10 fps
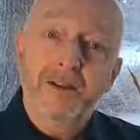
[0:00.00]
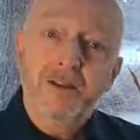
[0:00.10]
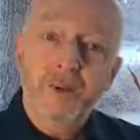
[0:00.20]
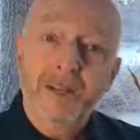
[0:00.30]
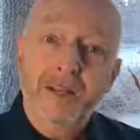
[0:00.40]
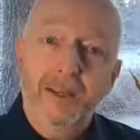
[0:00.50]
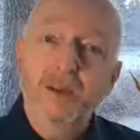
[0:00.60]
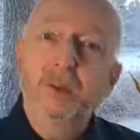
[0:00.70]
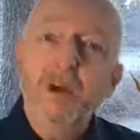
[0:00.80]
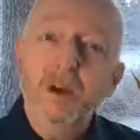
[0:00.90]
training. And
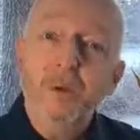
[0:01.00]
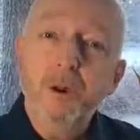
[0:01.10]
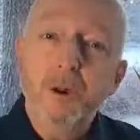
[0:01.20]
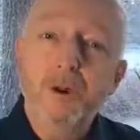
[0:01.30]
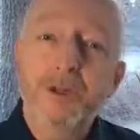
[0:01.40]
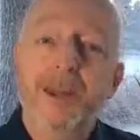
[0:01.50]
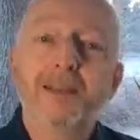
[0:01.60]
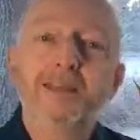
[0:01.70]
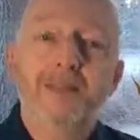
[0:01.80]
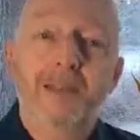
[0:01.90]
you can go and look
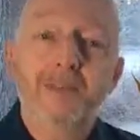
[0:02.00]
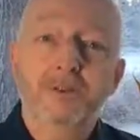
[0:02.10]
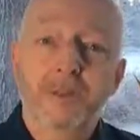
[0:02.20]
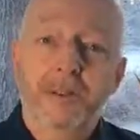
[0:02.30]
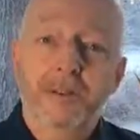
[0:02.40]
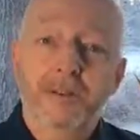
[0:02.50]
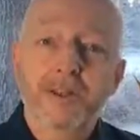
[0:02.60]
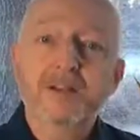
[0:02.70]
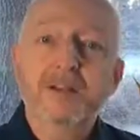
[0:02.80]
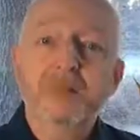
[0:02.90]
at that training.
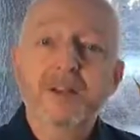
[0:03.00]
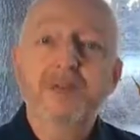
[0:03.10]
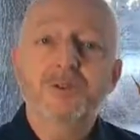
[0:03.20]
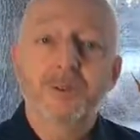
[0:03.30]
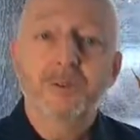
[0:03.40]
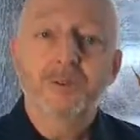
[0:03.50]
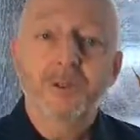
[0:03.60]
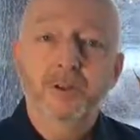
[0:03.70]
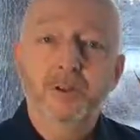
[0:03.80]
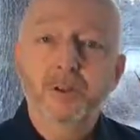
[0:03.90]
There's a free training
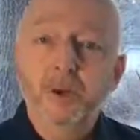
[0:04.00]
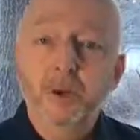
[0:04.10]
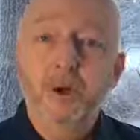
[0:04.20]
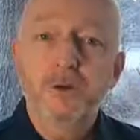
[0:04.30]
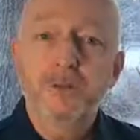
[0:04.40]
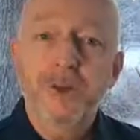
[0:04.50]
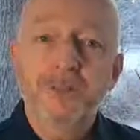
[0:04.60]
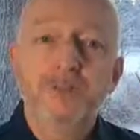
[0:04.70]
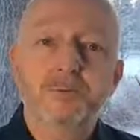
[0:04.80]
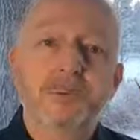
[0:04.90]
video, and you can go to
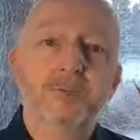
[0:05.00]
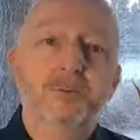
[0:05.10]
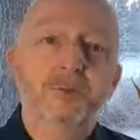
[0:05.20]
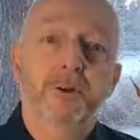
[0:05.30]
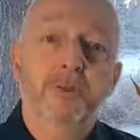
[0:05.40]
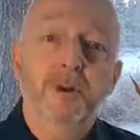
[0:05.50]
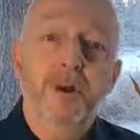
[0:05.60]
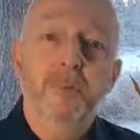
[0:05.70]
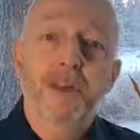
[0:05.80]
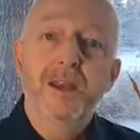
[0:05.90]

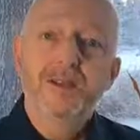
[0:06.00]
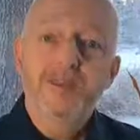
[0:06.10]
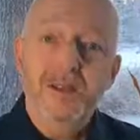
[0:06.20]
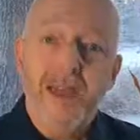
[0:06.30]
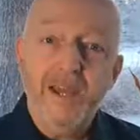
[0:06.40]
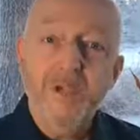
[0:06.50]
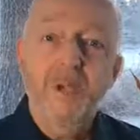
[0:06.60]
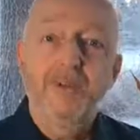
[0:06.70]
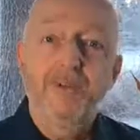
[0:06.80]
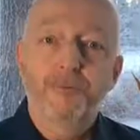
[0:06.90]

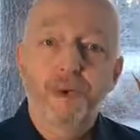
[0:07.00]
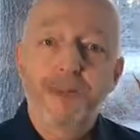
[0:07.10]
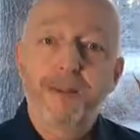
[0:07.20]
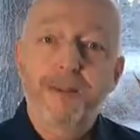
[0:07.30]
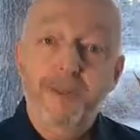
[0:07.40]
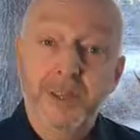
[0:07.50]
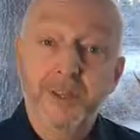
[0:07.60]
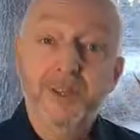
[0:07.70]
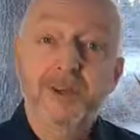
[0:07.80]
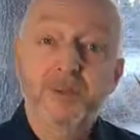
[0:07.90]

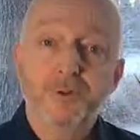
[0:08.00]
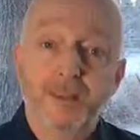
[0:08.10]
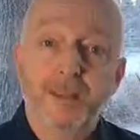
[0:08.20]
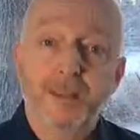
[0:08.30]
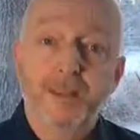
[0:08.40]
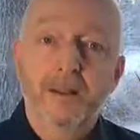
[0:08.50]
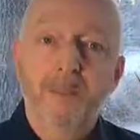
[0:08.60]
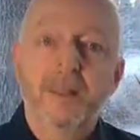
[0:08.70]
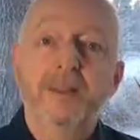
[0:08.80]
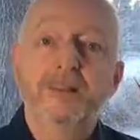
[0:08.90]
mattsrehnstrom.com/free-training.
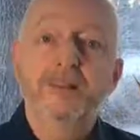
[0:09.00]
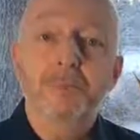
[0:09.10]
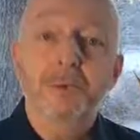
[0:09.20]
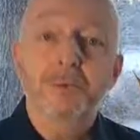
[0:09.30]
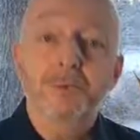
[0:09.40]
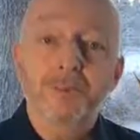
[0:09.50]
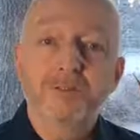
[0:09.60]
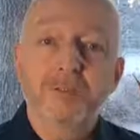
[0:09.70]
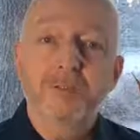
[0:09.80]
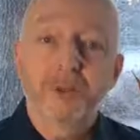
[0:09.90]
That is
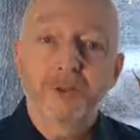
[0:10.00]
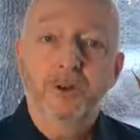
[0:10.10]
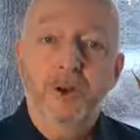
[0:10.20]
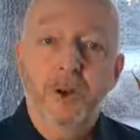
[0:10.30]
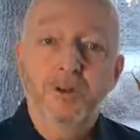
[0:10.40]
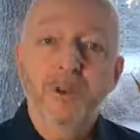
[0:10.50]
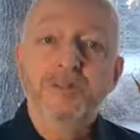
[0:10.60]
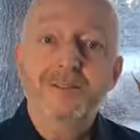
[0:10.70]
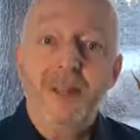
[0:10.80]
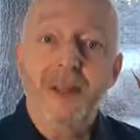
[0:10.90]

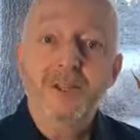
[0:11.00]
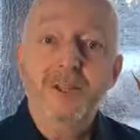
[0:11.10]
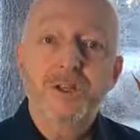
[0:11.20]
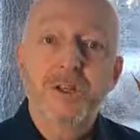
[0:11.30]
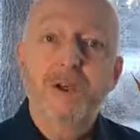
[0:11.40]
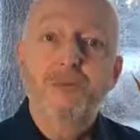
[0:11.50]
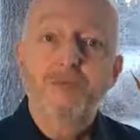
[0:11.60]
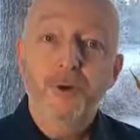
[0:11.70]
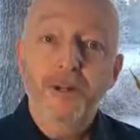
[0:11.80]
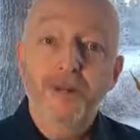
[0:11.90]

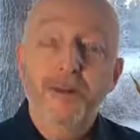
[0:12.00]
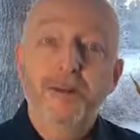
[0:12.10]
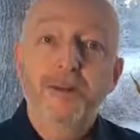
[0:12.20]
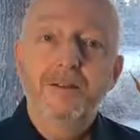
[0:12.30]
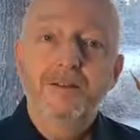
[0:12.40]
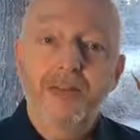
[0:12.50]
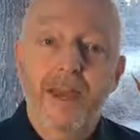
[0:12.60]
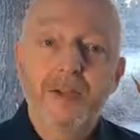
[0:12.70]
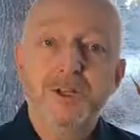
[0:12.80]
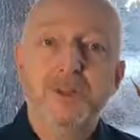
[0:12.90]

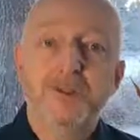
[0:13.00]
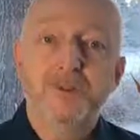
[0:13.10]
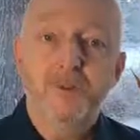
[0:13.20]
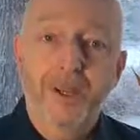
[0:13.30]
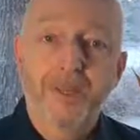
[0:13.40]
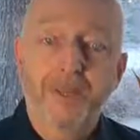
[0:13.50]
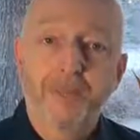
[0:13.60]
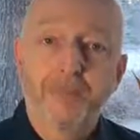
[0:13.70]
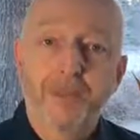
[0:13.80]
mattsrehnstrom.com/free-training.